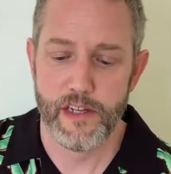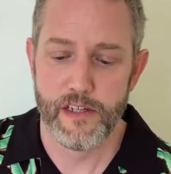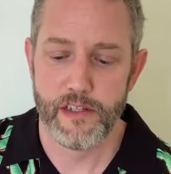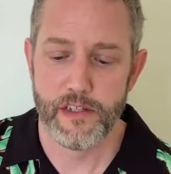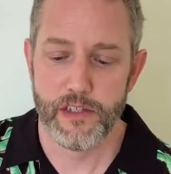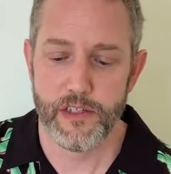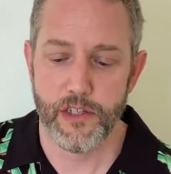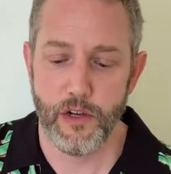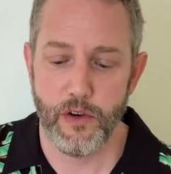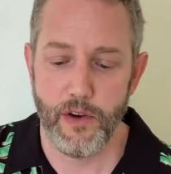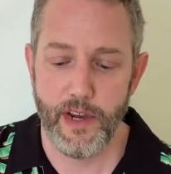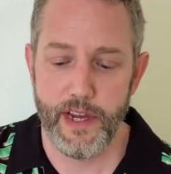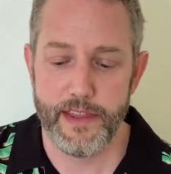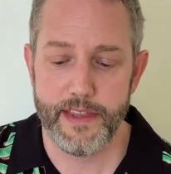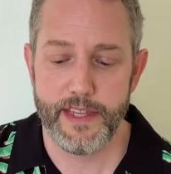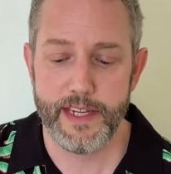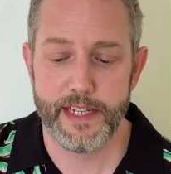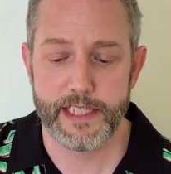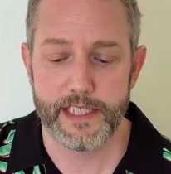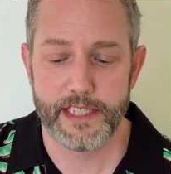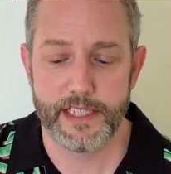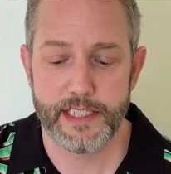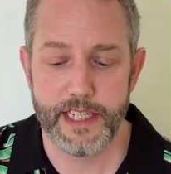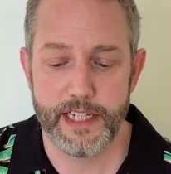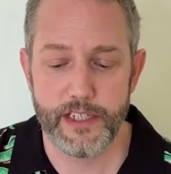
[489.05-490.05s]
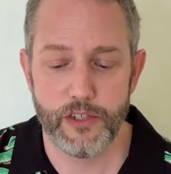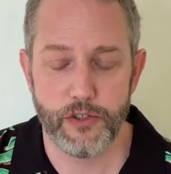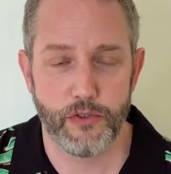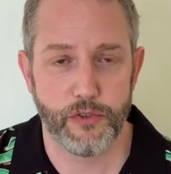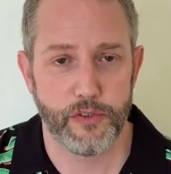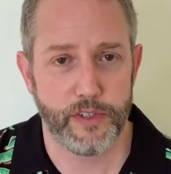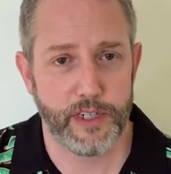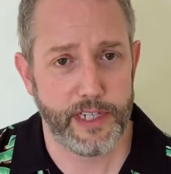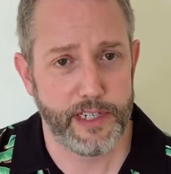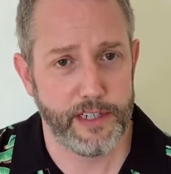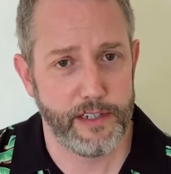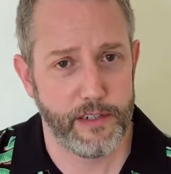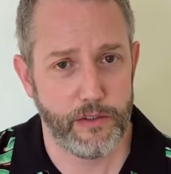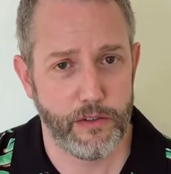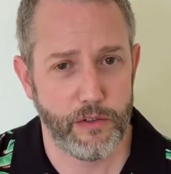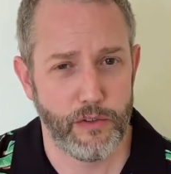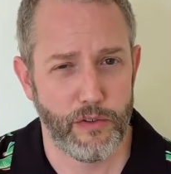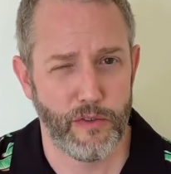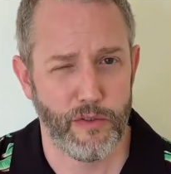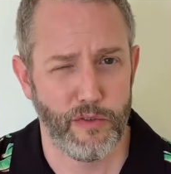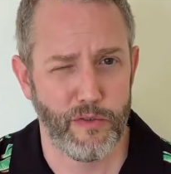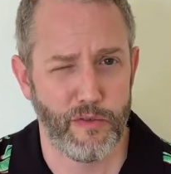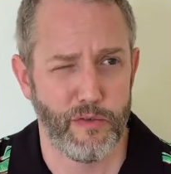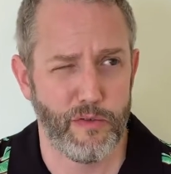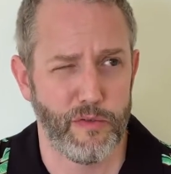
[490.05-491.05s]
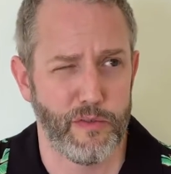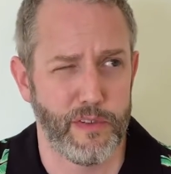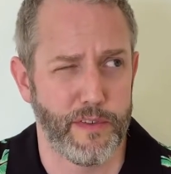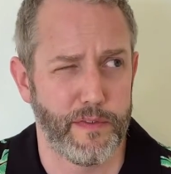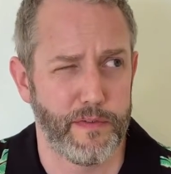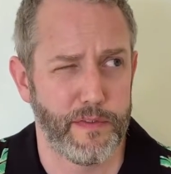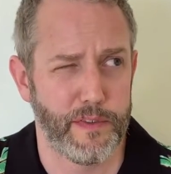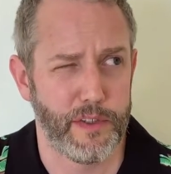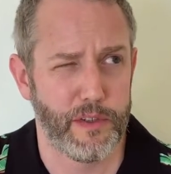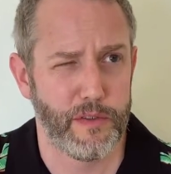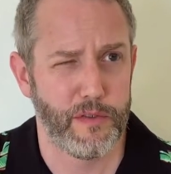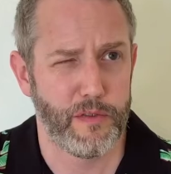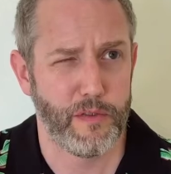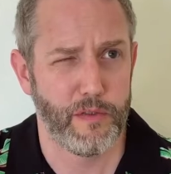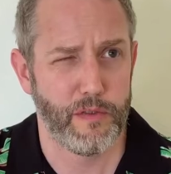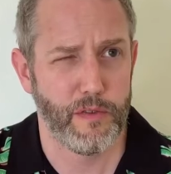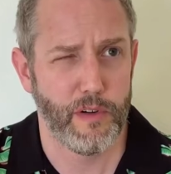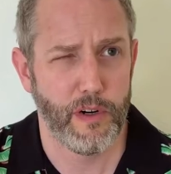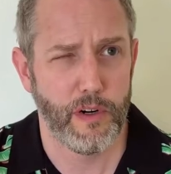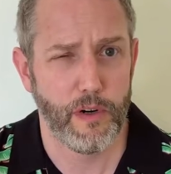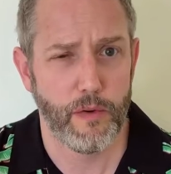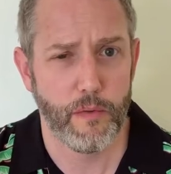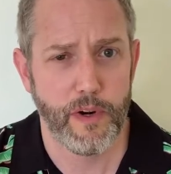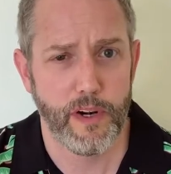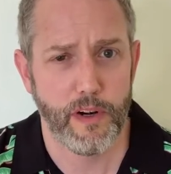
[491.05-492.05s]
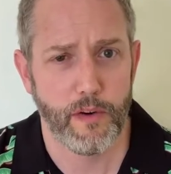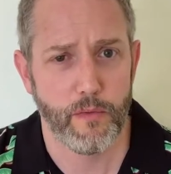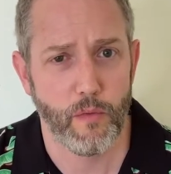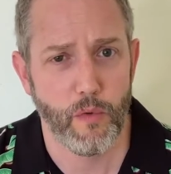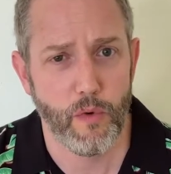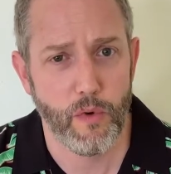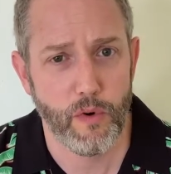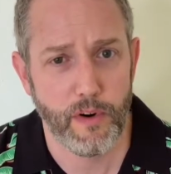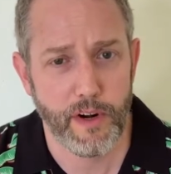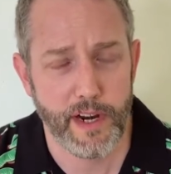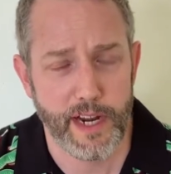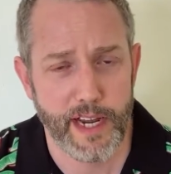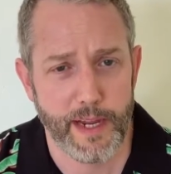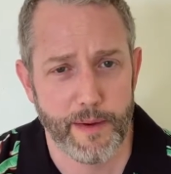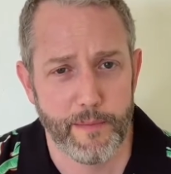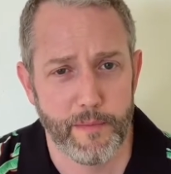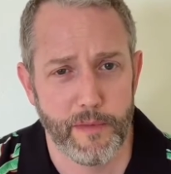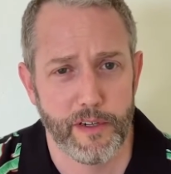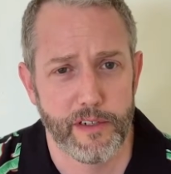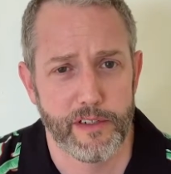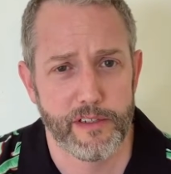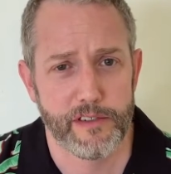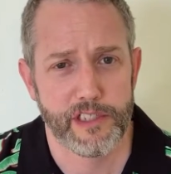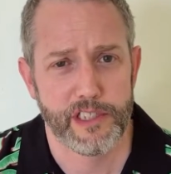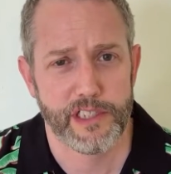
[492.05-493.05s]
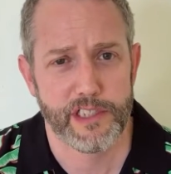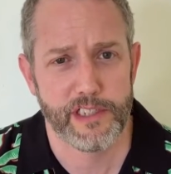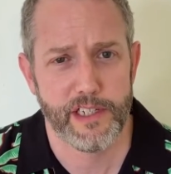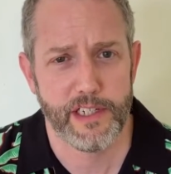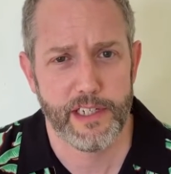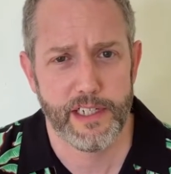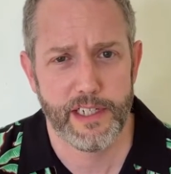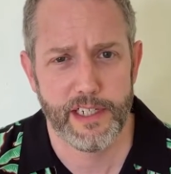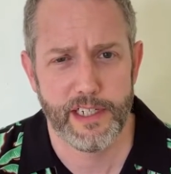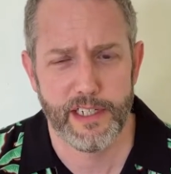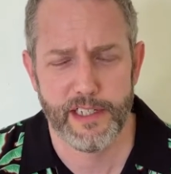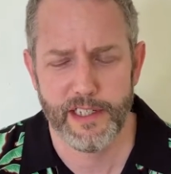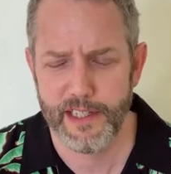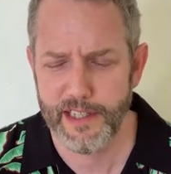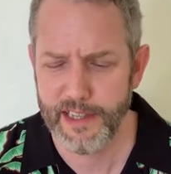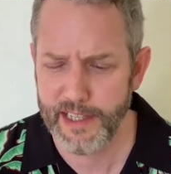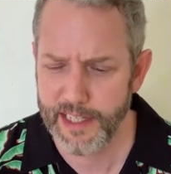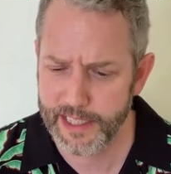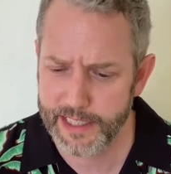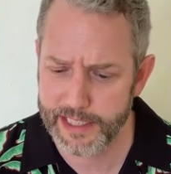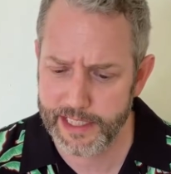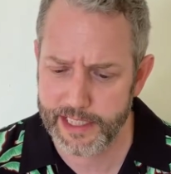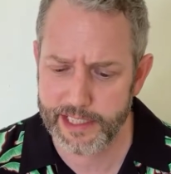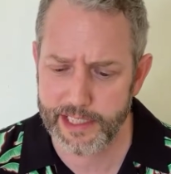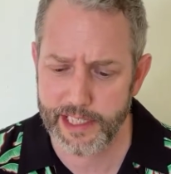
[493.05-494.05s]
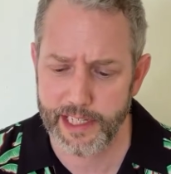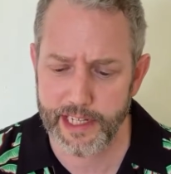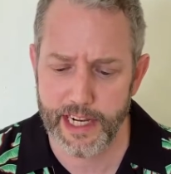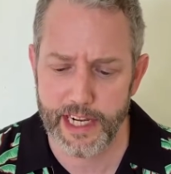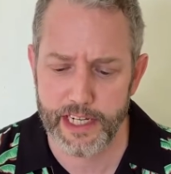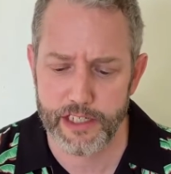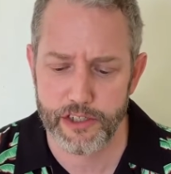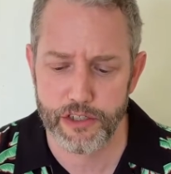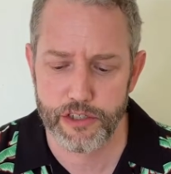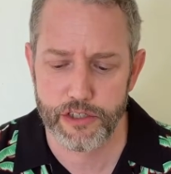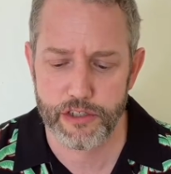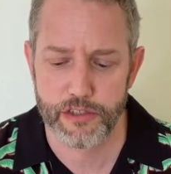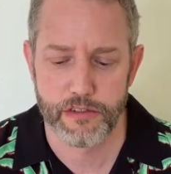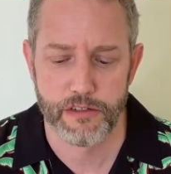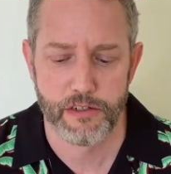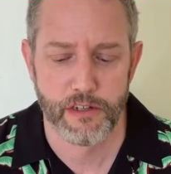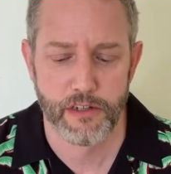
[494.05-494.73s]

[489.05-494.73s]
So I think Citrine, who, if you are aware of Warhammers, I think it's Slanesh,